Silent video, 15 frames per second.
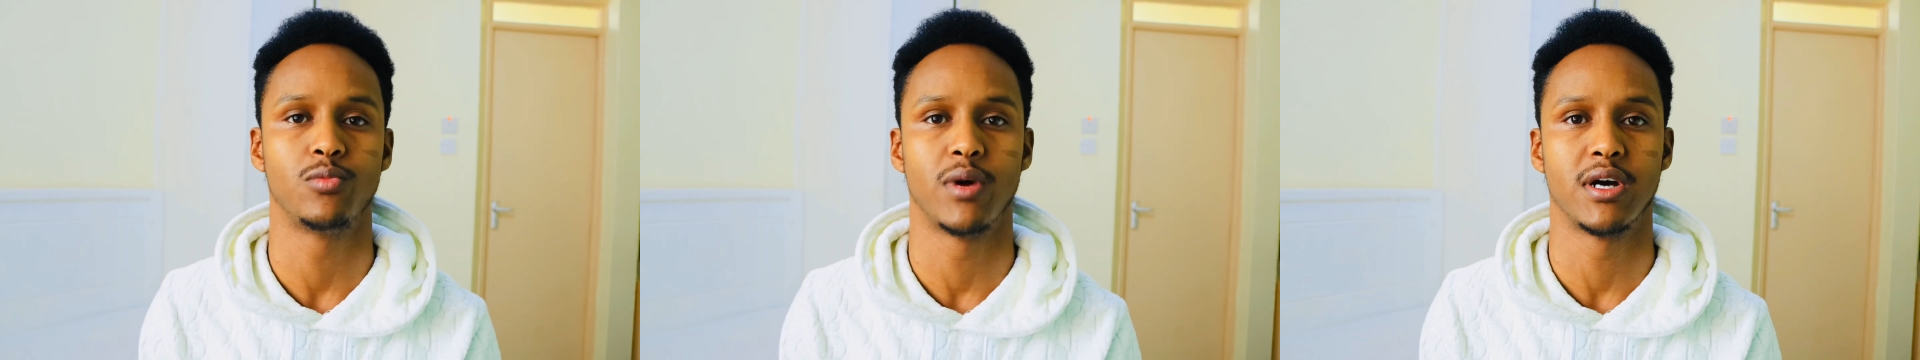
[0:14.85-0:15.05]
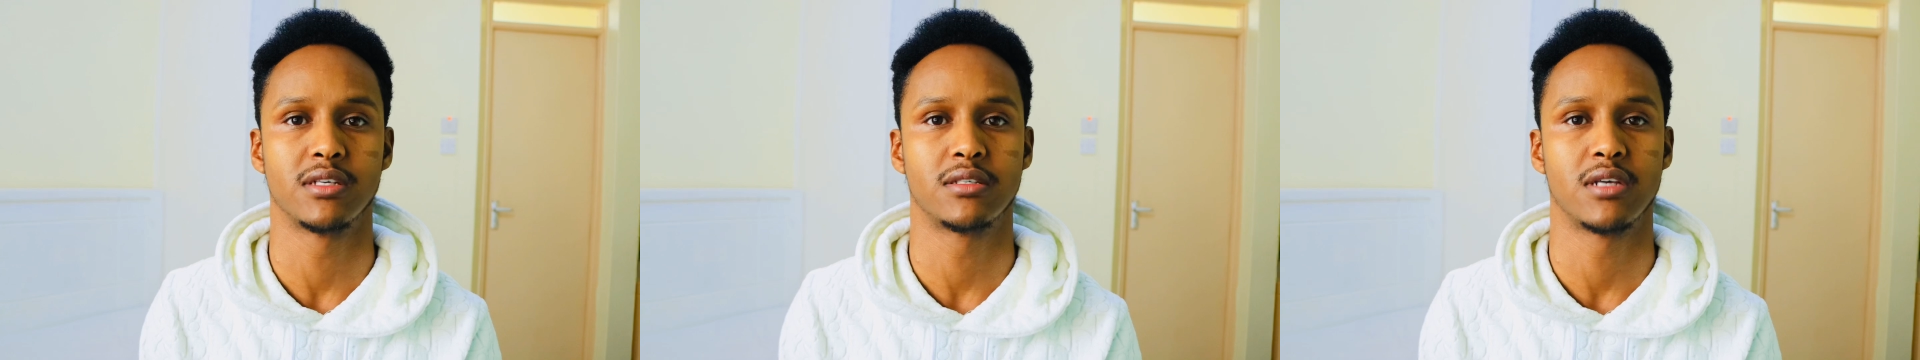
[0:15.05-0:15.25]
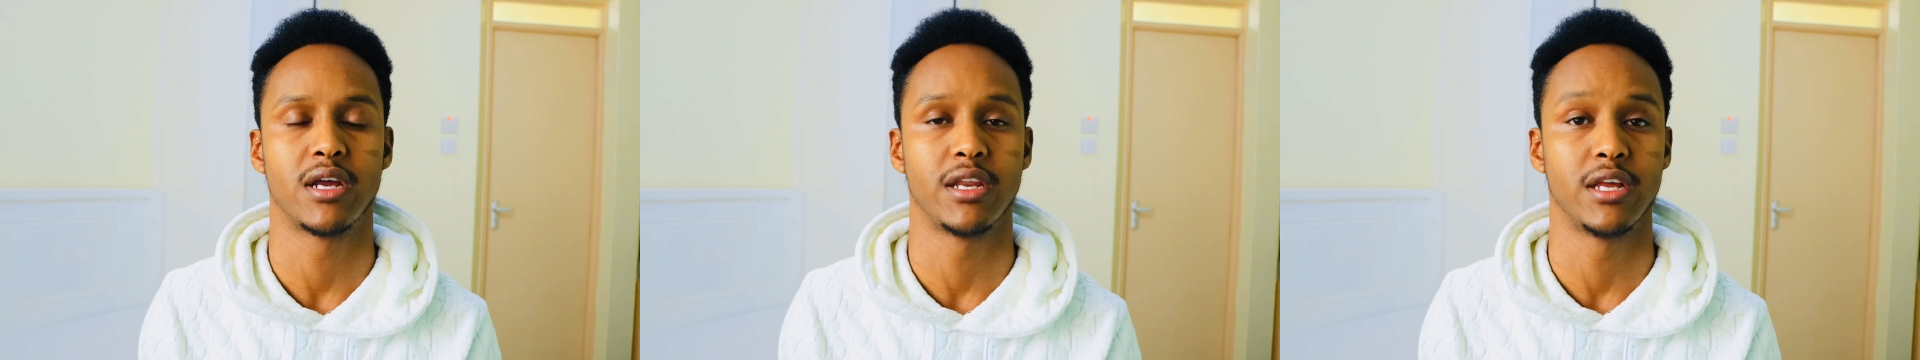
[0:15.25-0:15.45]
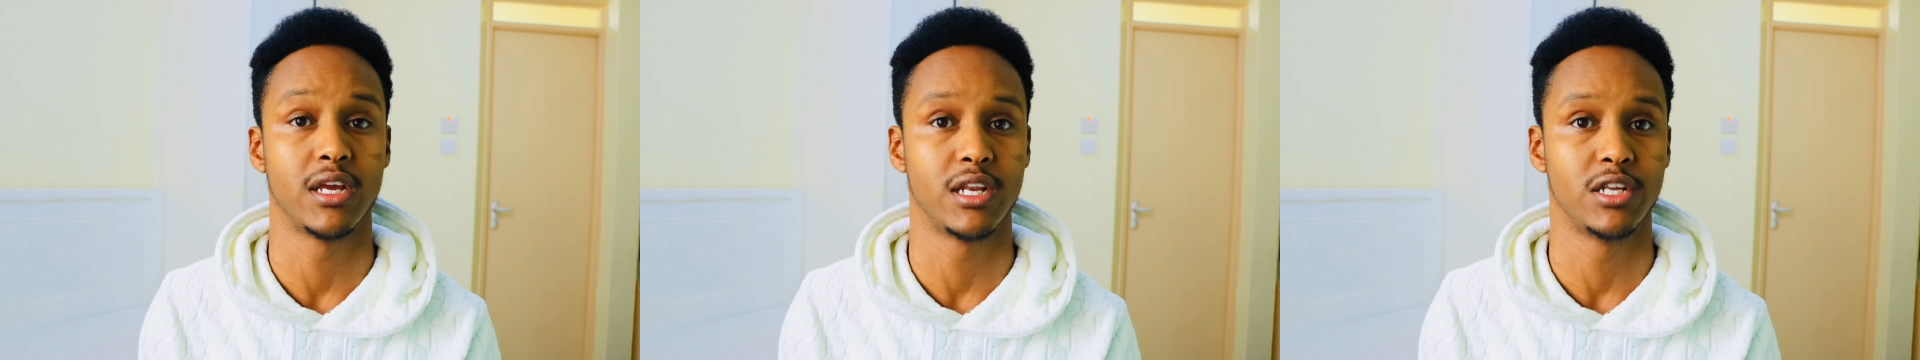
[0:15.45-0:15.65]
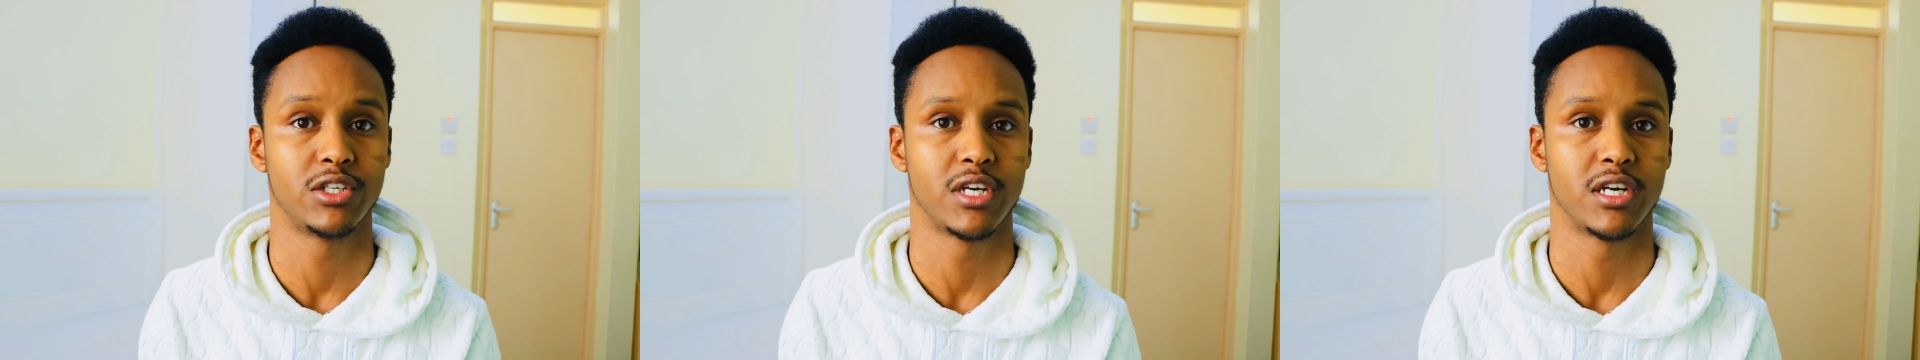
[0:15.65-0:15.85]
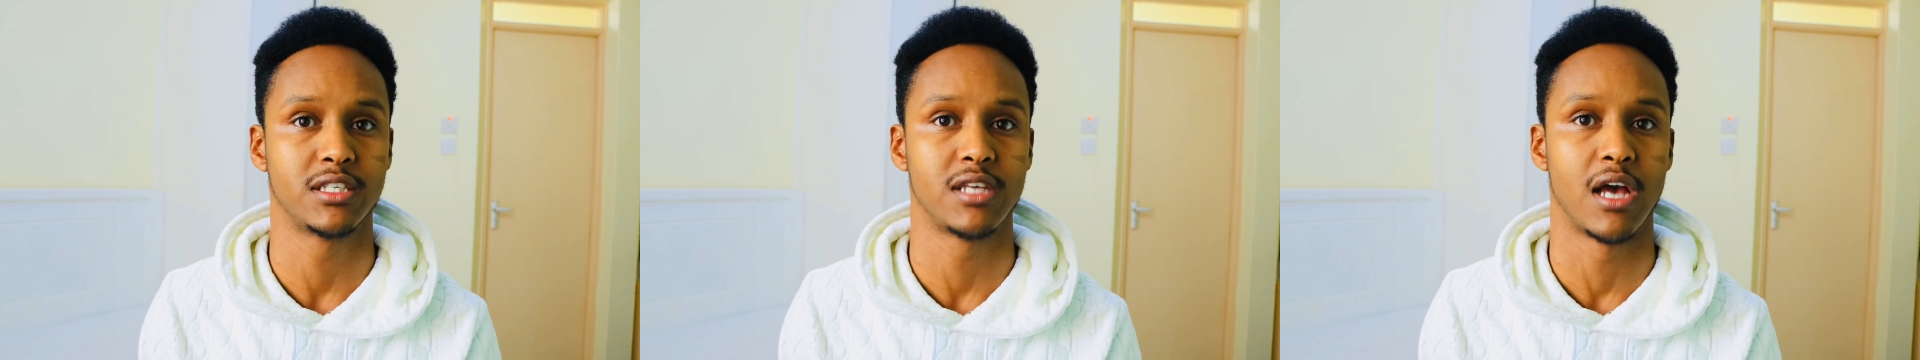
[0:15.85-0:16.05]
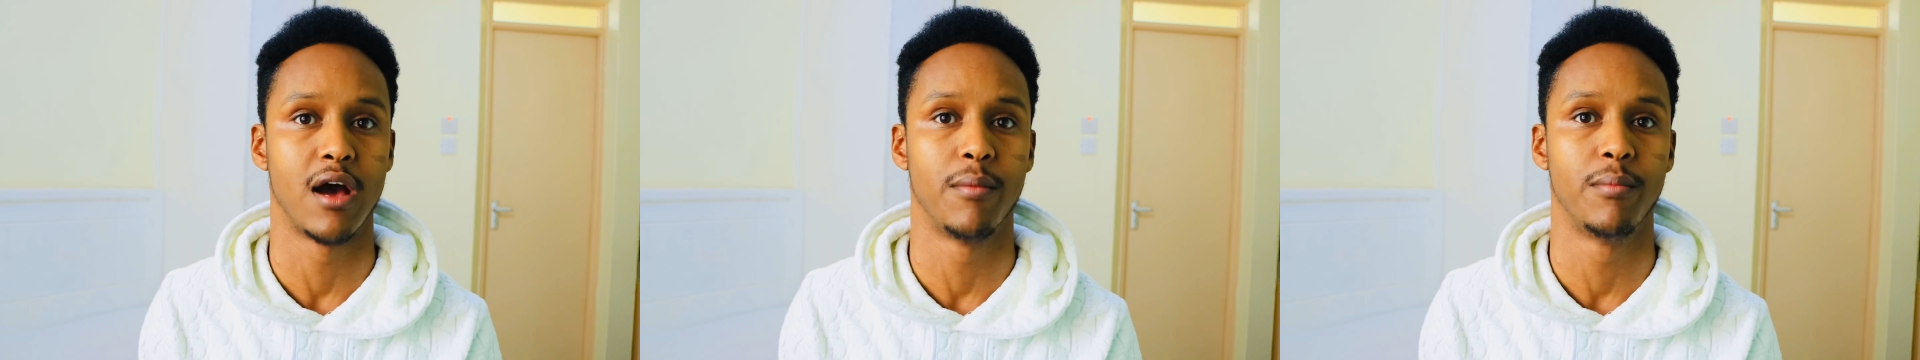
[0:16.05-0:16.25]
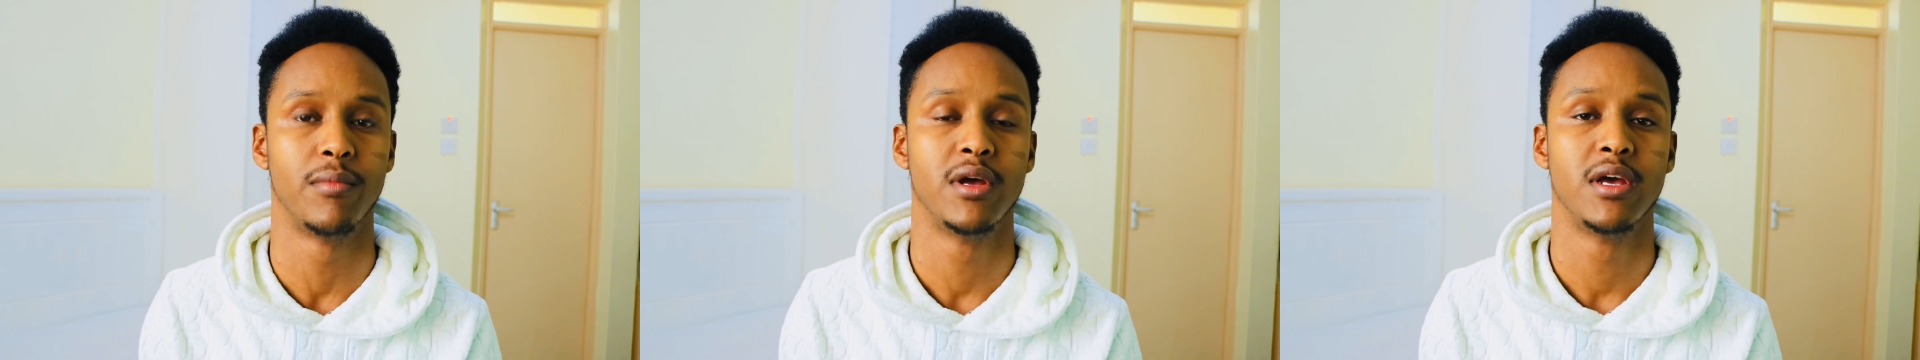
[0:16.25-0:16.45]
pass an English
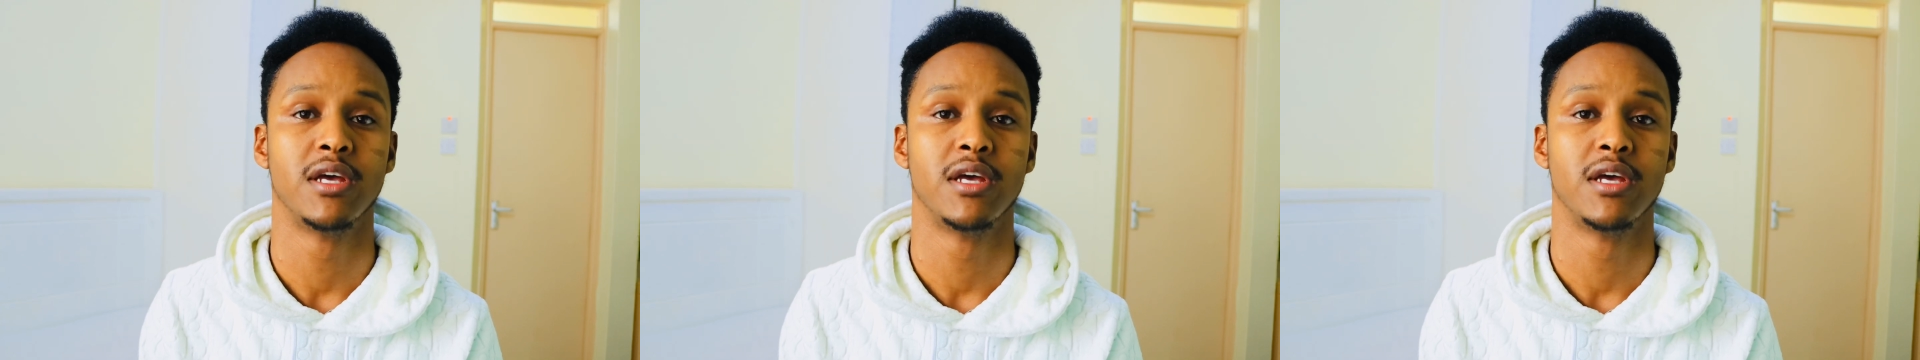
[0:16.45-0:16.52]
exam